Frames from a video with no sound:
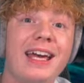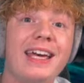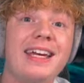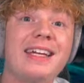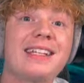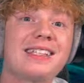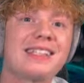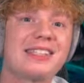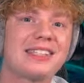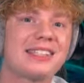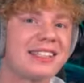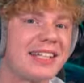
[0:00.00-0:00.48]

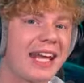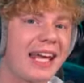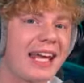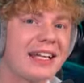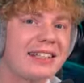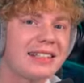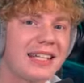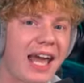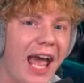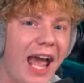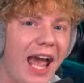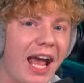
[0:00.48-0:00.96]

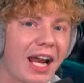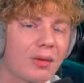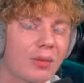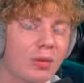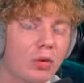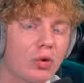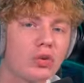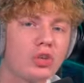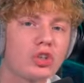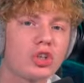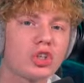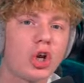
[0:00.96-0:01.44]
Extinct
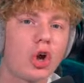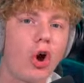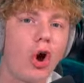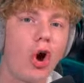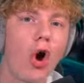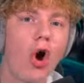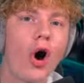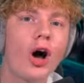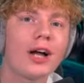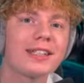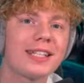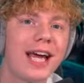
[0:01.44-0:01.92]
animals
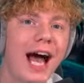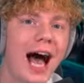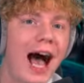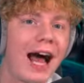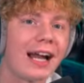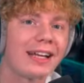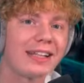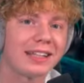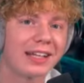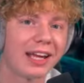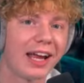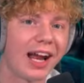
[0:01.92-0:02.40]
caught
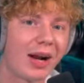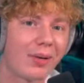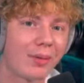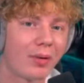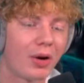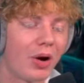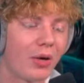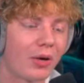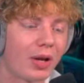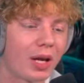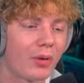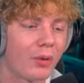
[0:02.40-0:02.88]
on
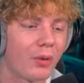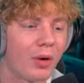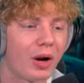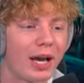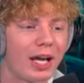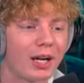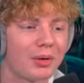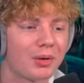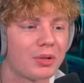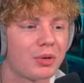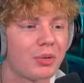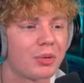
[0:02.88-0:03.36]
camera. Okay,
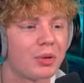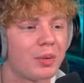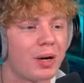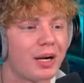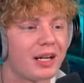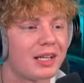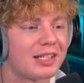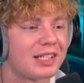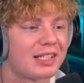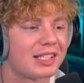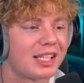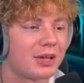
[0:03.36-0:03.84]
what animals are we
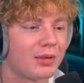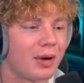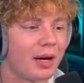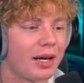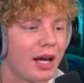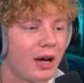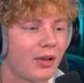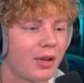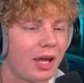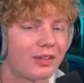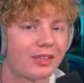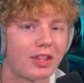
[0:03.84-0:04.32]
about to see
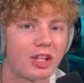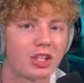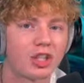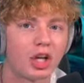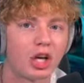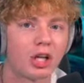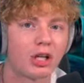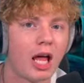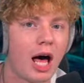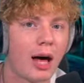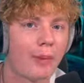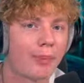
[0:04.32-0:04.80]
right now? Like the
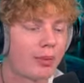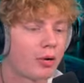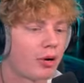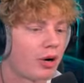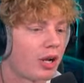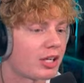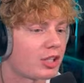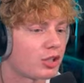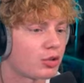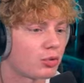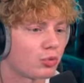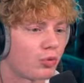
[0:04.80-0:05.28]

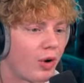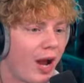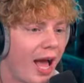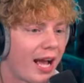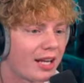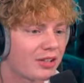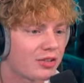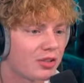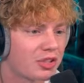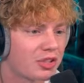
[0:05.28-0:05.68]
Teloporos rex or